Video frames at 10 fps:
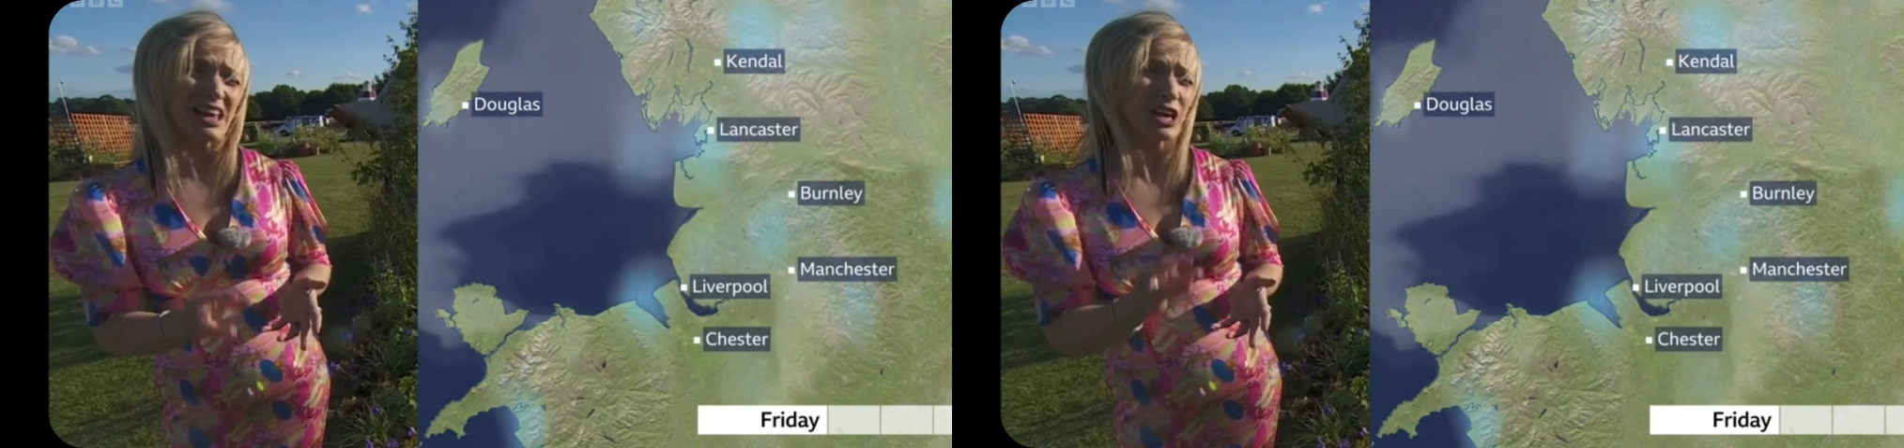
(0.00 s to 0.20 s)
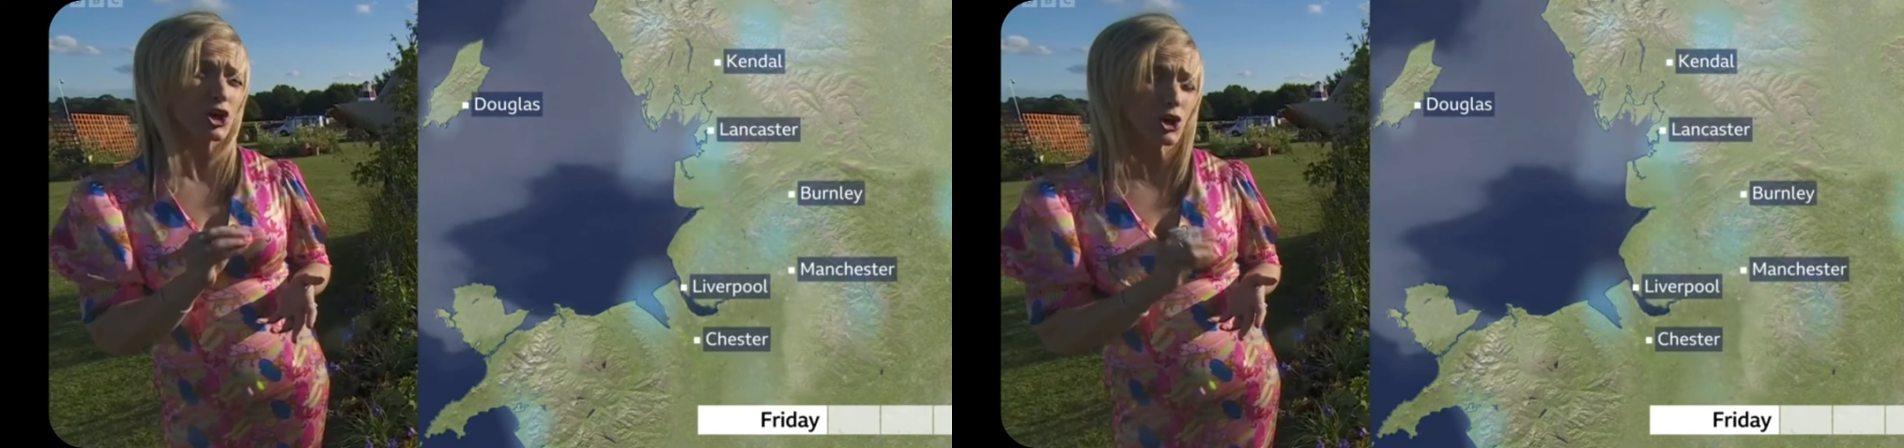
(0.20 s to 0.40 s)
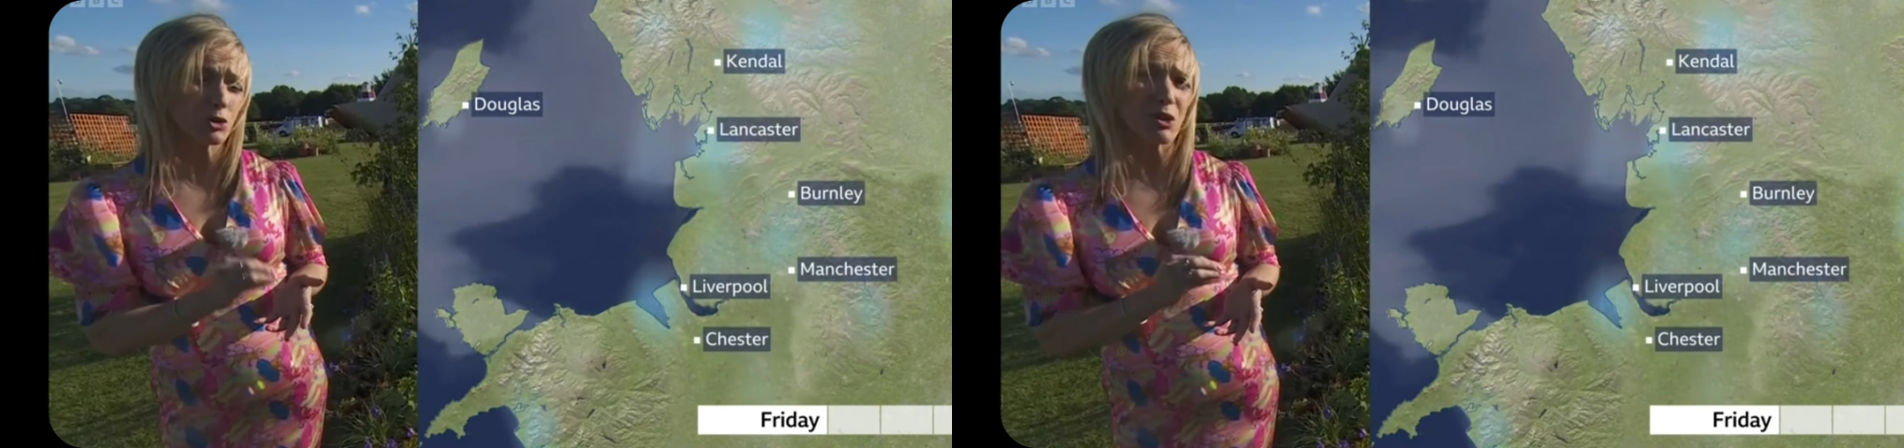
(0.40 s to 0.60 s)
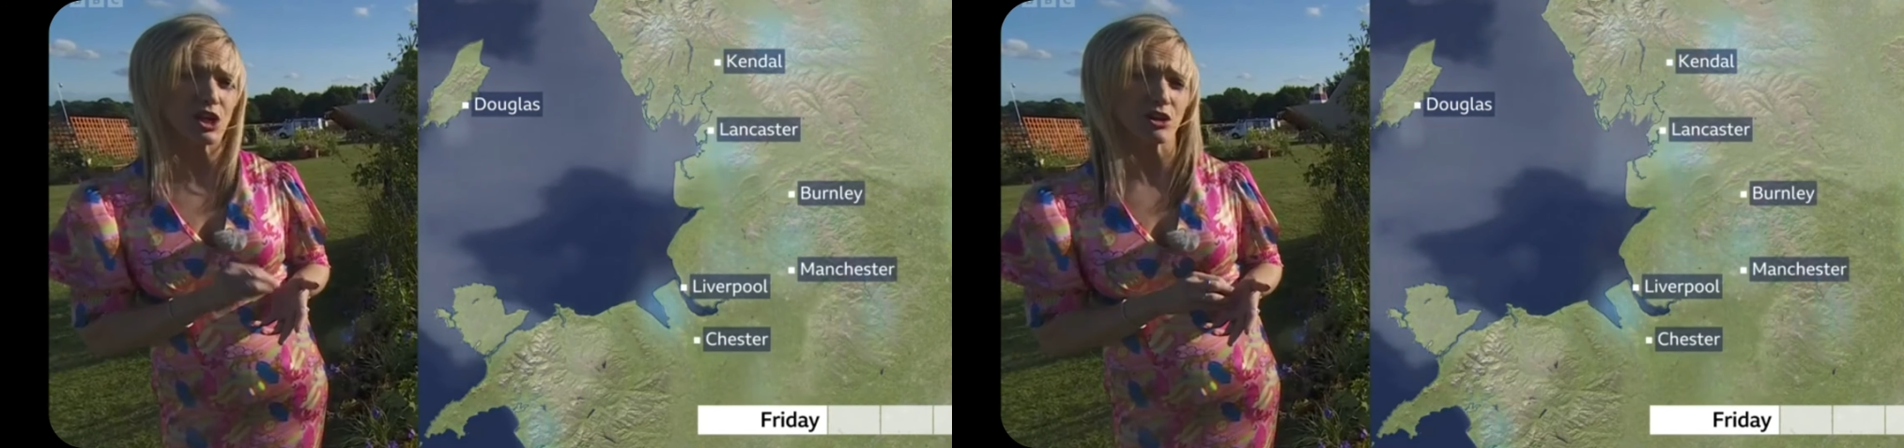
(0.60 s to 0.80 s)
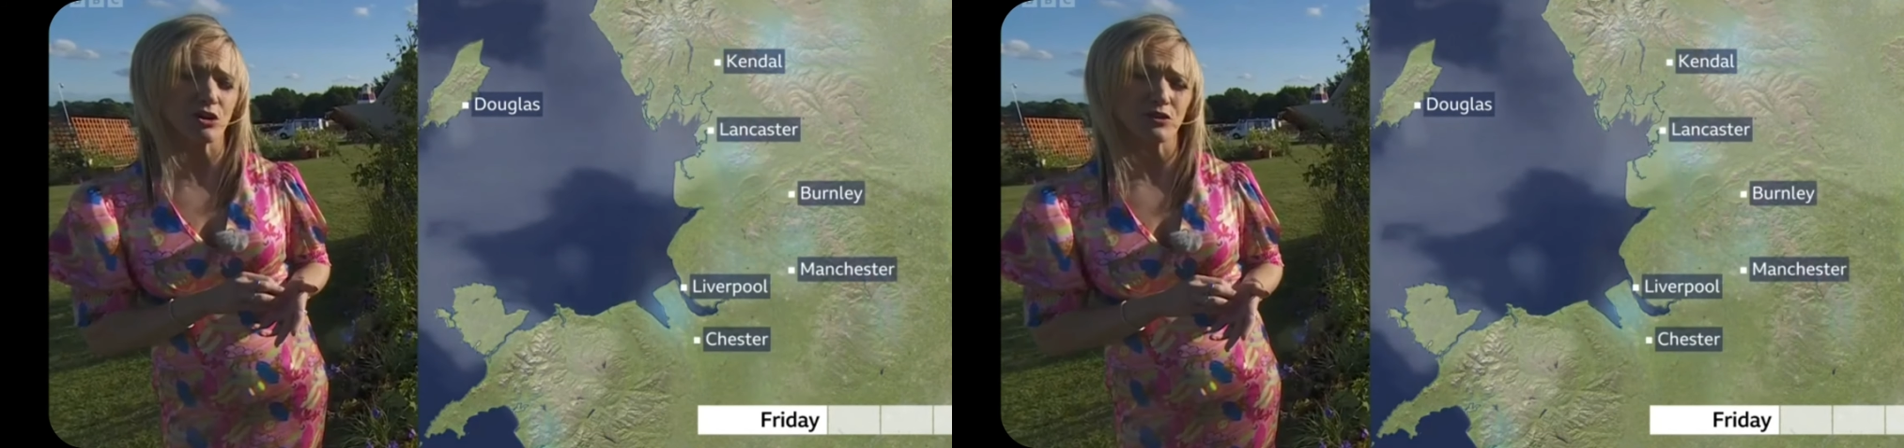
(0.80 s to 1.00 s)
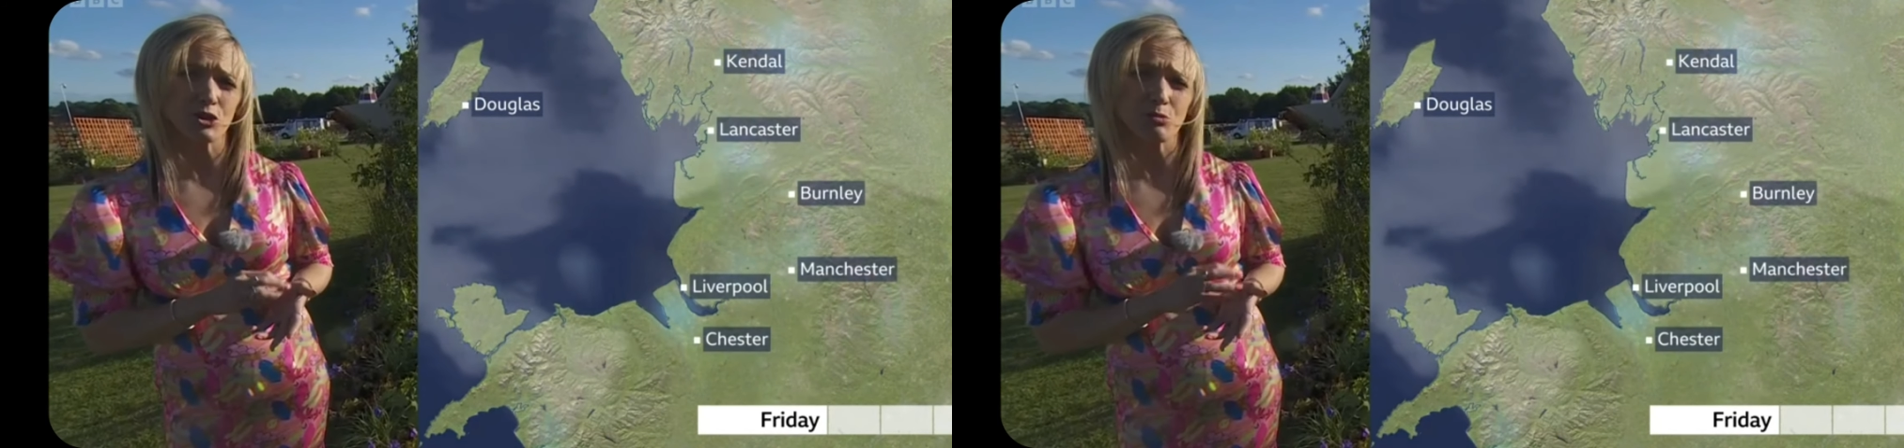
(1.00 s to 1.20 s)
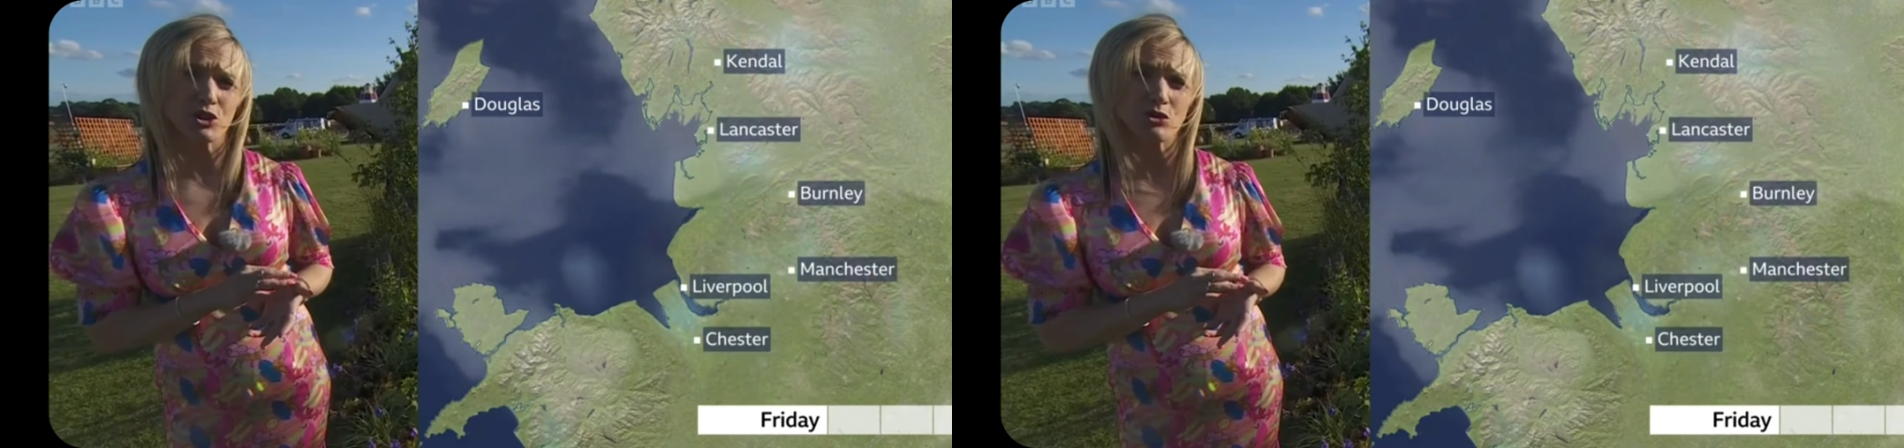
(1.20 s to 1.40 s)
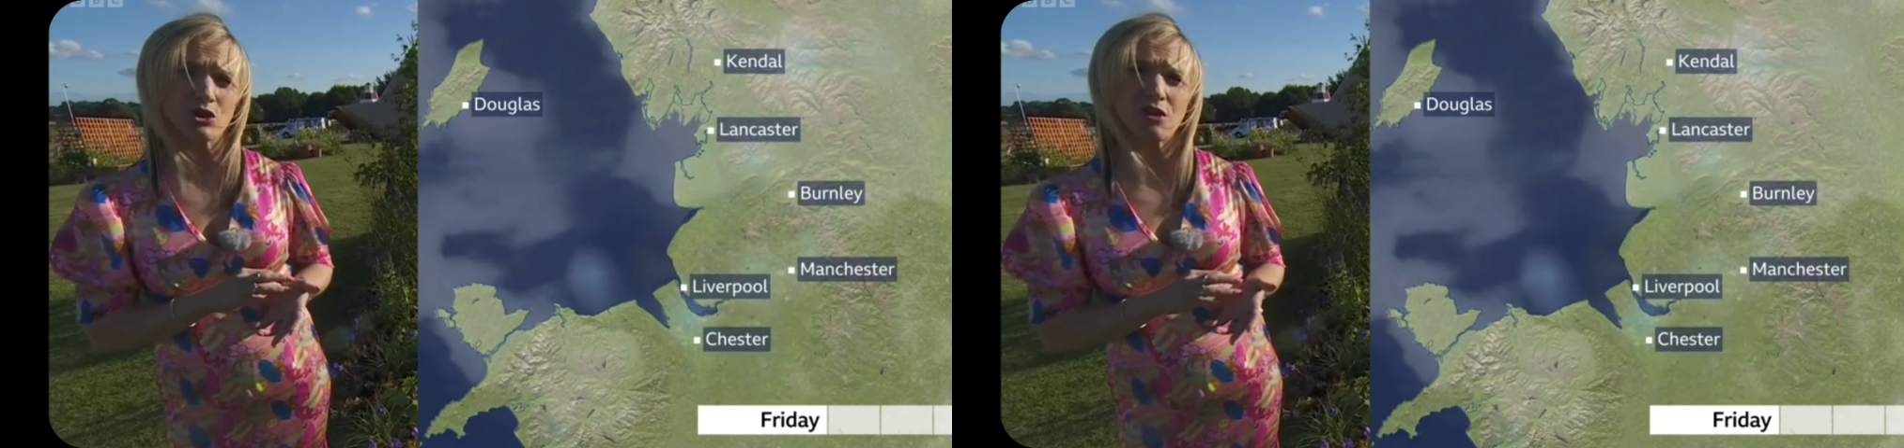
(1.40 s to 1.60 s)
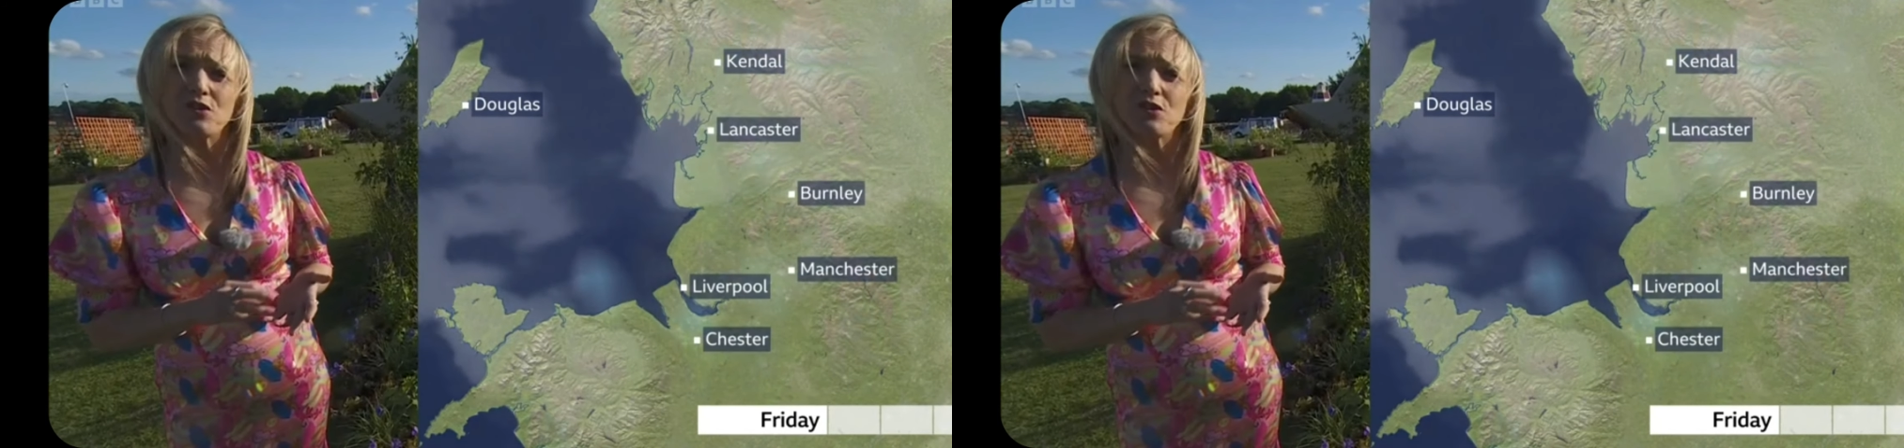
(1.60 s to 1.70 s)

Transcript: It could be thick enough to produce